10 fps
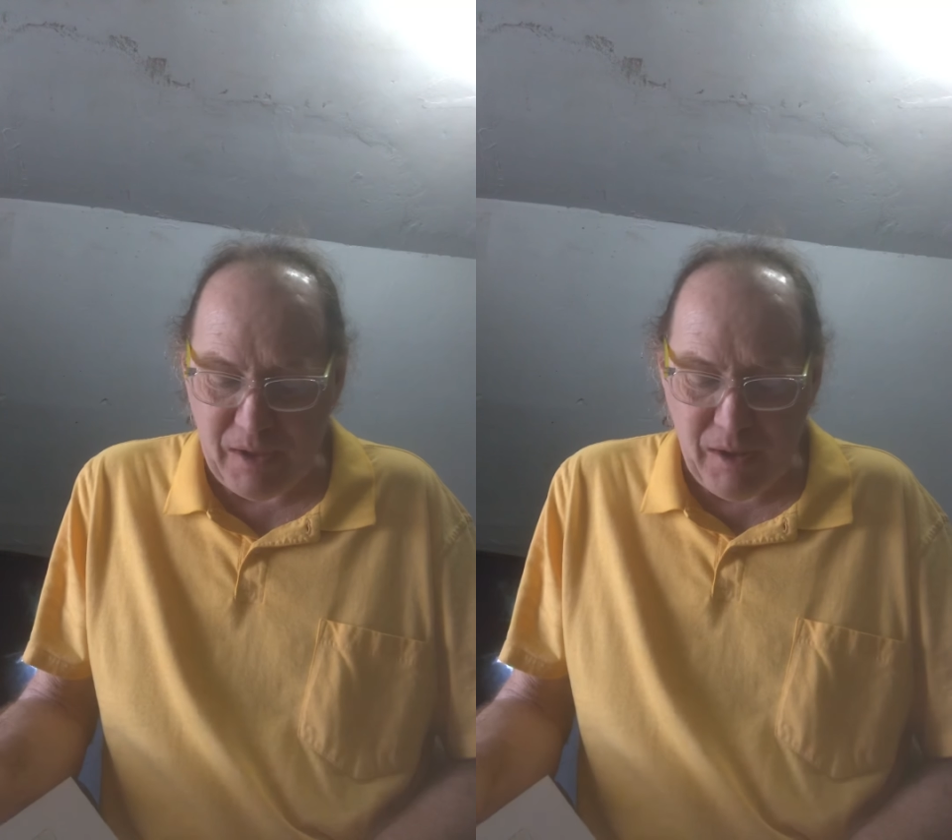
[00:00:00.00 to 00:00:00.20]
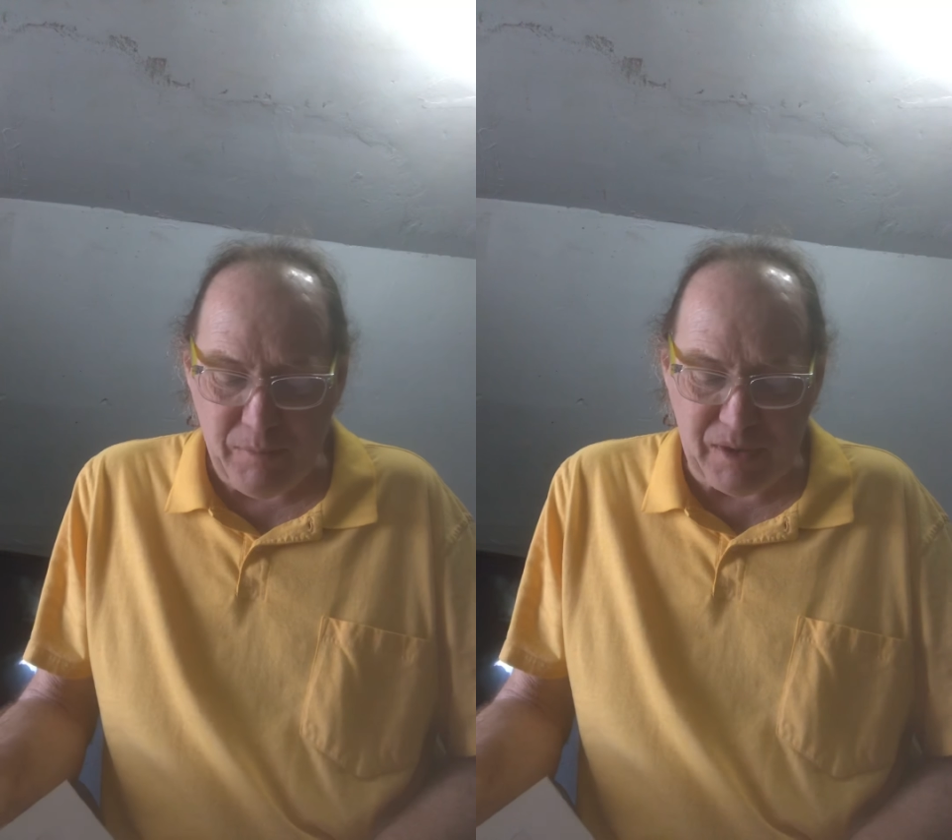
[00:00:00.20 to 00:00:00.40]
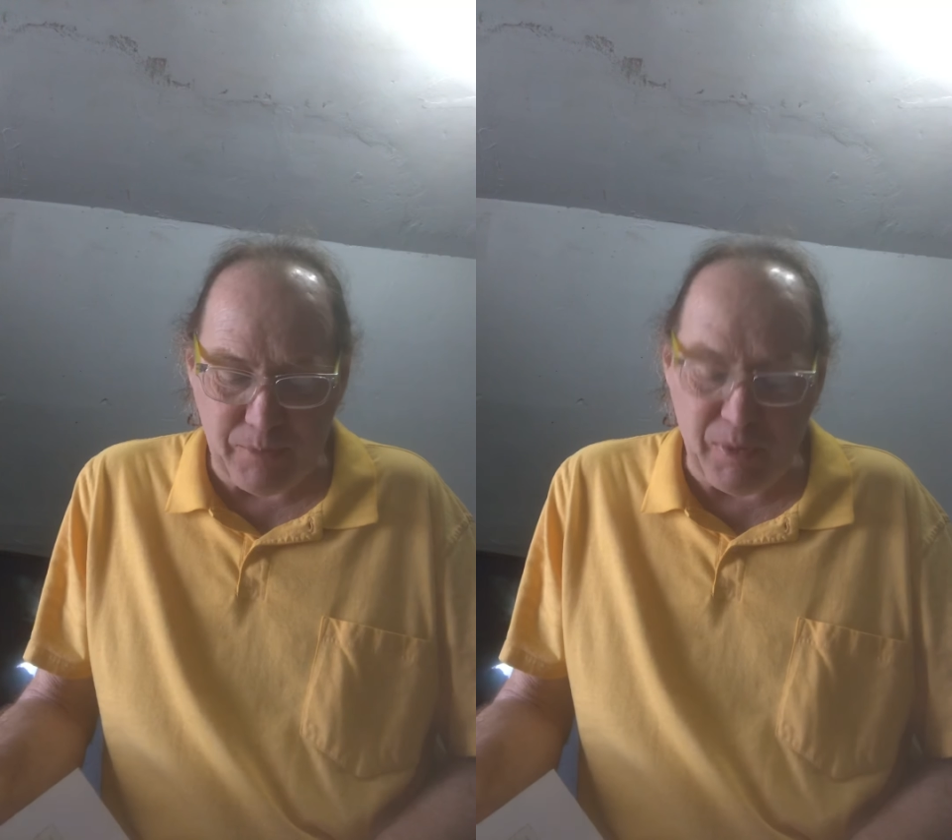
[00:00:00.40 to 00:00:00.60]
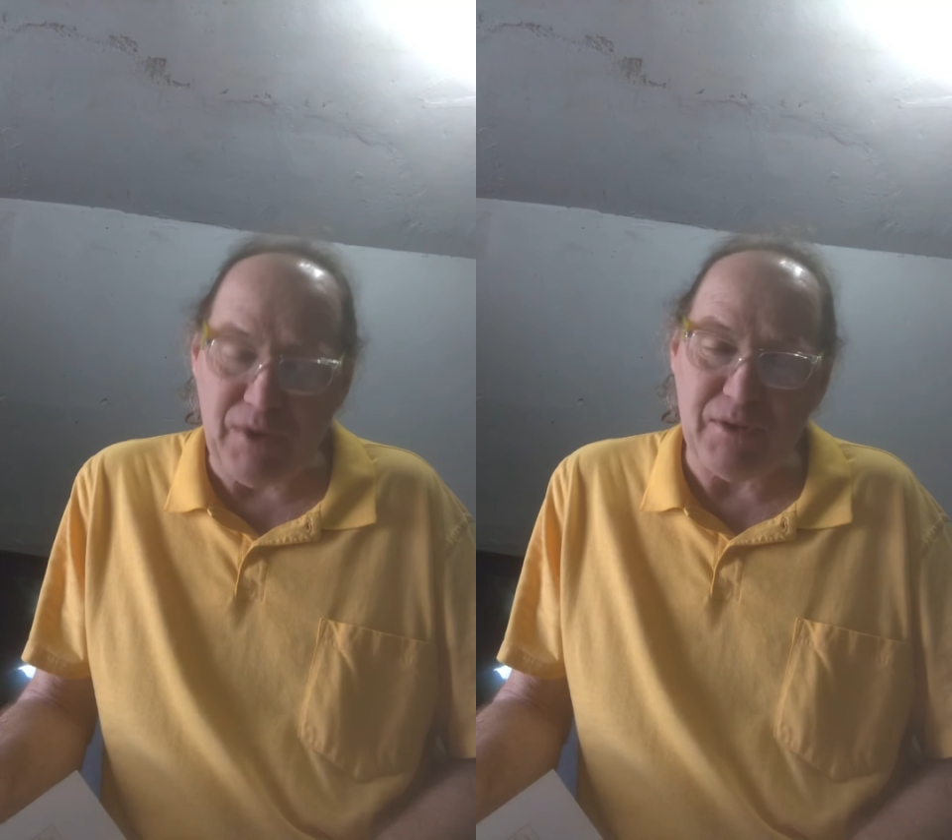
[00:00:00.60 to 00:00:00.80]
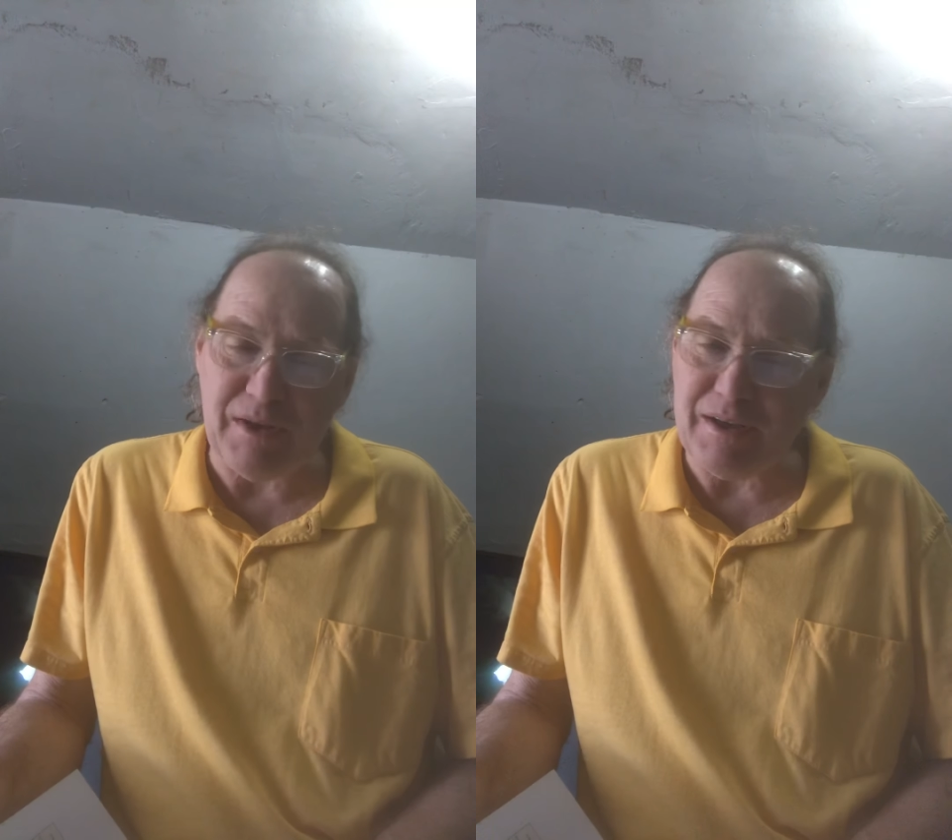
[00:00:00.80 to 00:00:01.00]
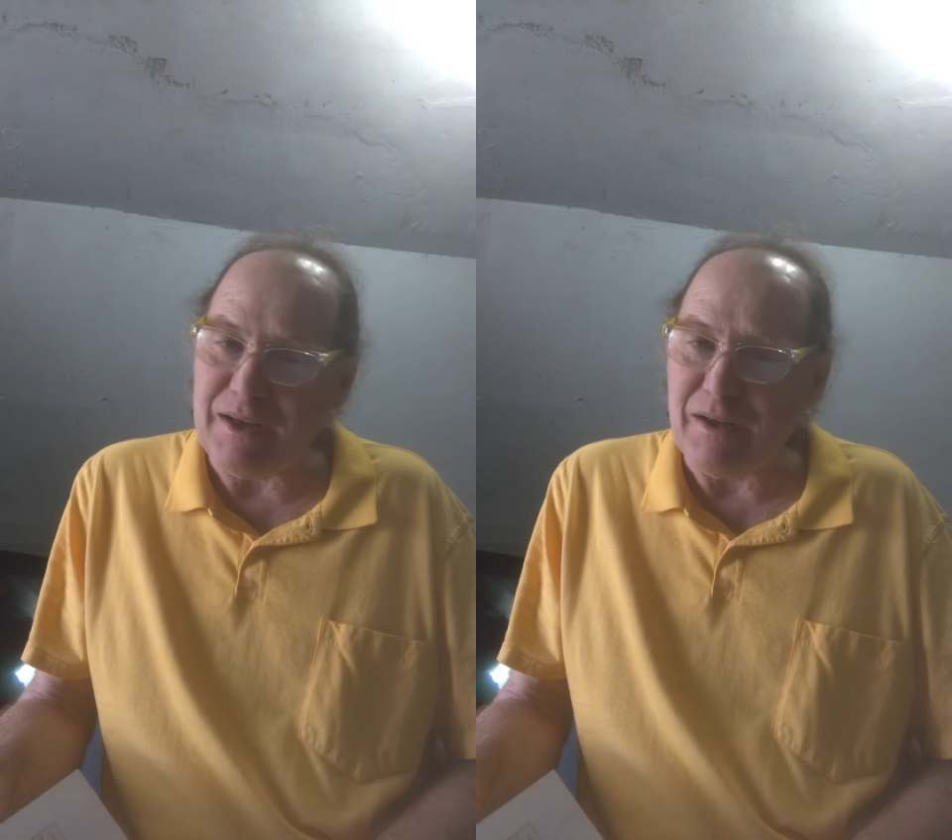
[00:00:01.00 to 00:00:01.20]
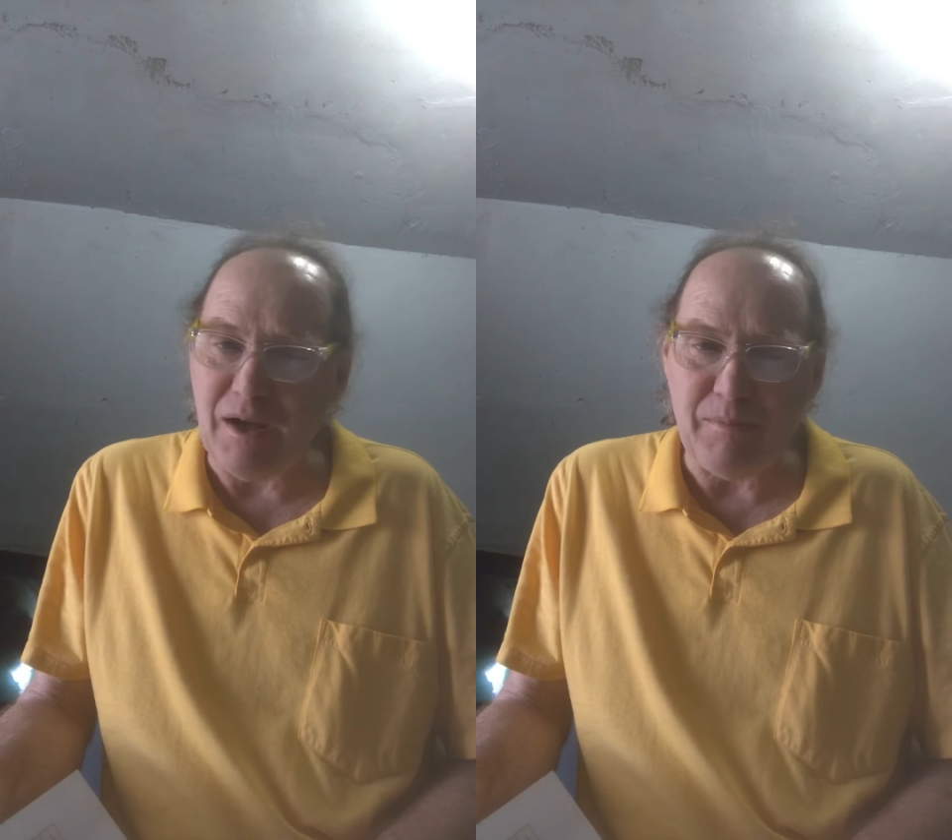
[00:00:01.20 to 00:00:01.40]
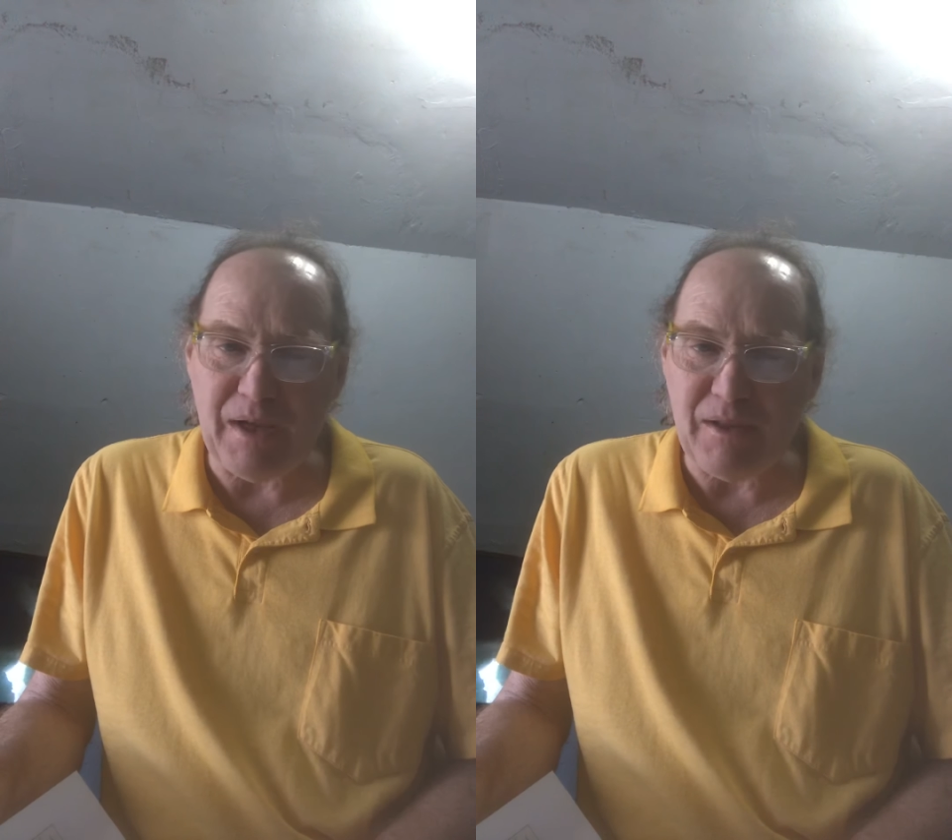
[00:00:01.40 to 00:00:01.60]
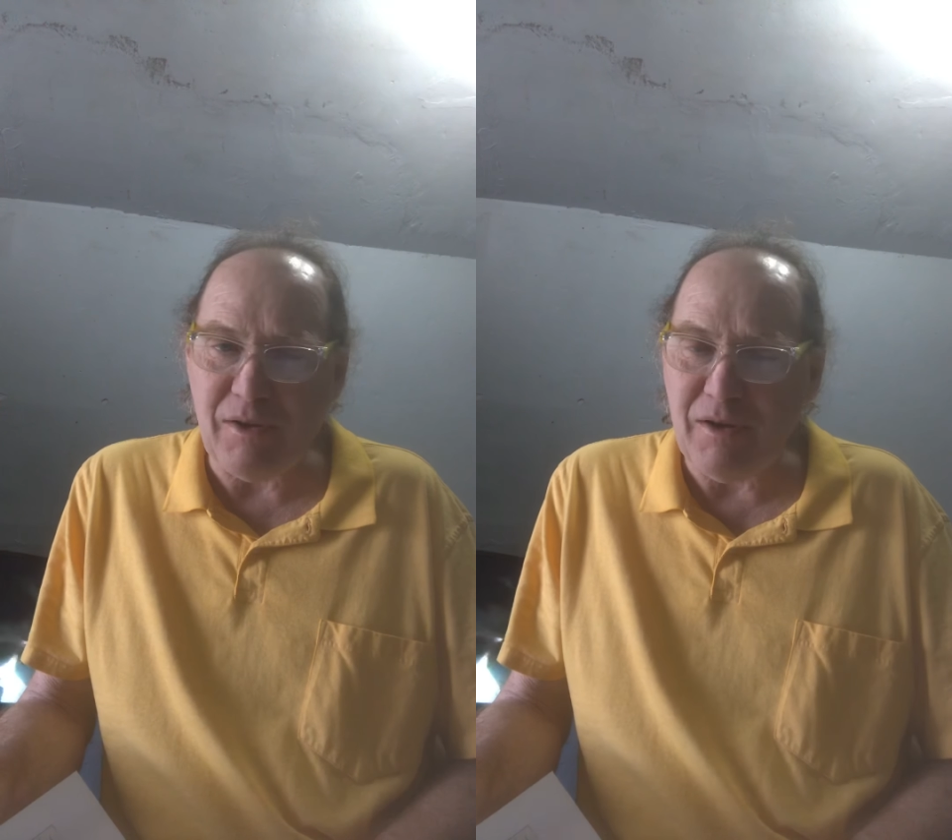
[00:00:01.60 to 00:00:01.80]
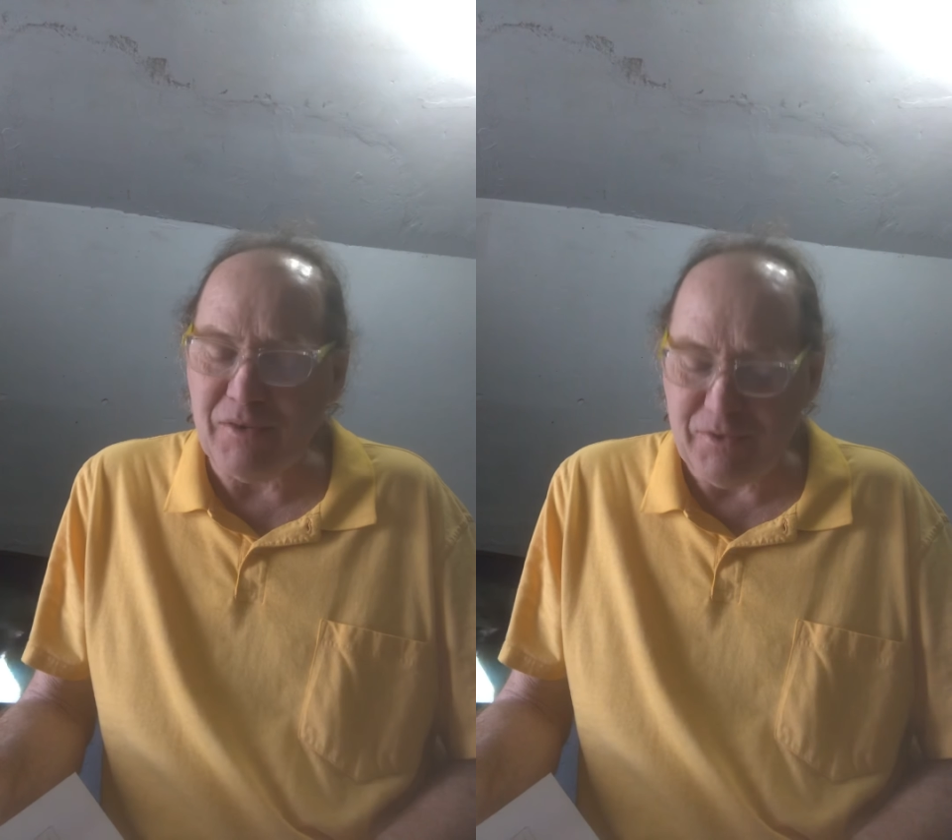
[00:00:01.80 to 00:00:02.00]
but the president cannot make
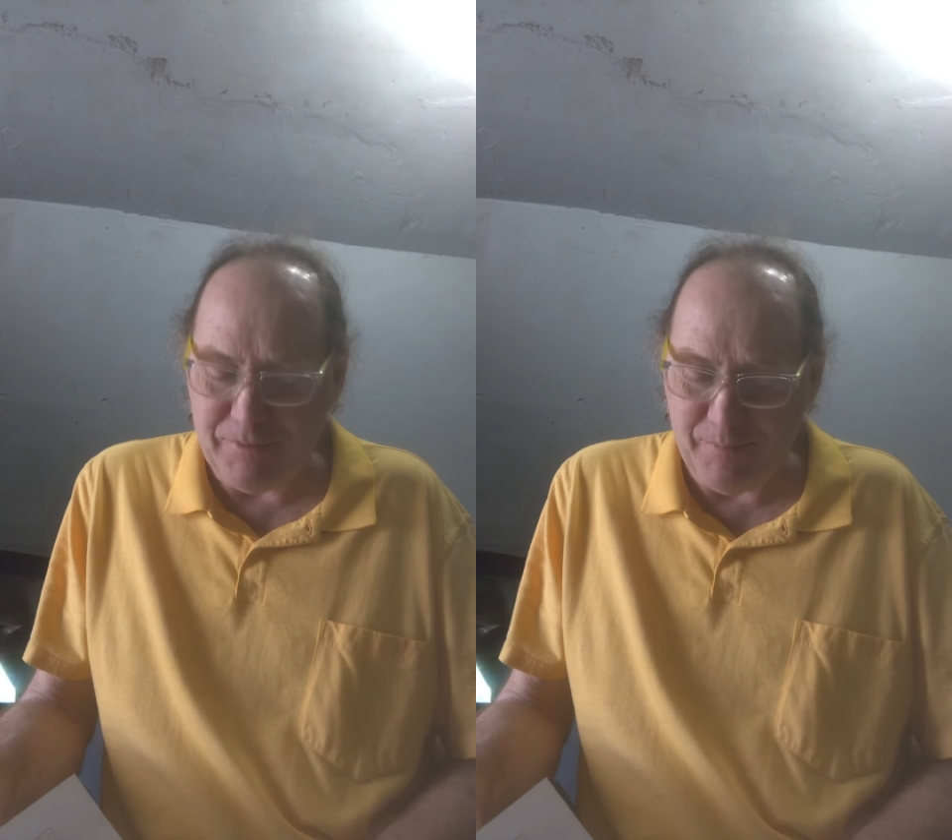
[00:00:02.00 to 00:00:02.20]
laws.